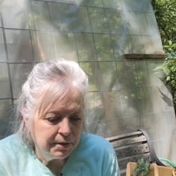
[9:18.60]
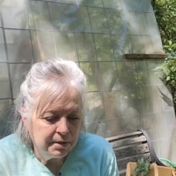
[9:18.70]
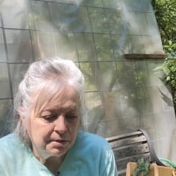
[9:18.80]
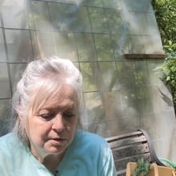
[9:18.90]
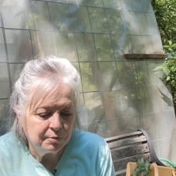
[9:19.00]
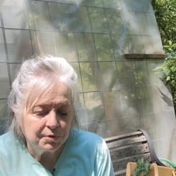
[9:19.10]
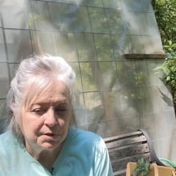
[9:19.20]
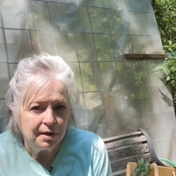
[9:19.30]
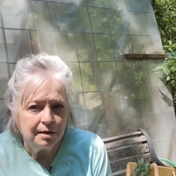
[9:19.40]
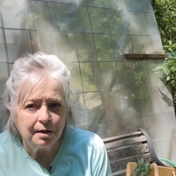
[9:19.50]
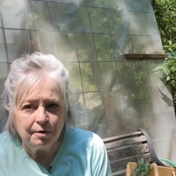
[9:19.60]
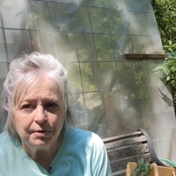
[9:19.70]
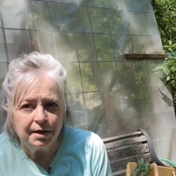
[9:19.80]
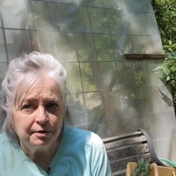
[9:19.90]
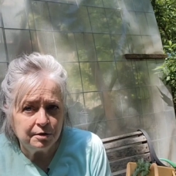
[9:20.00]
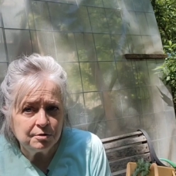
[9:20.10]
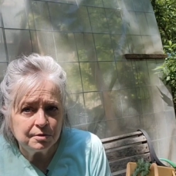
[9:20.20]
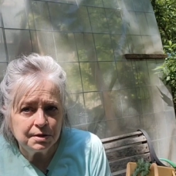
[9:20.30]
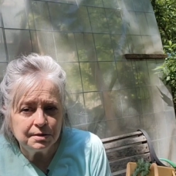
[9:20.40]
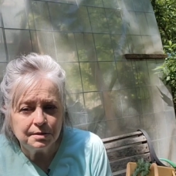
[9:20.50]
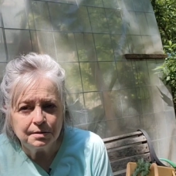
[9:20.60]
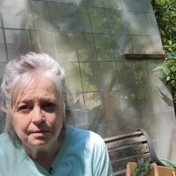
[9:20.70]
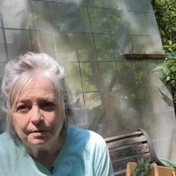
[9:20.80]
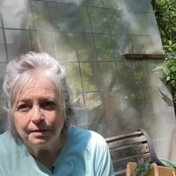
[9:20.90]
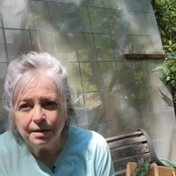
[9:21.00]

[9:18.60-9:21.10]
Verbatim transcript: because there was not a whole lot of nutrients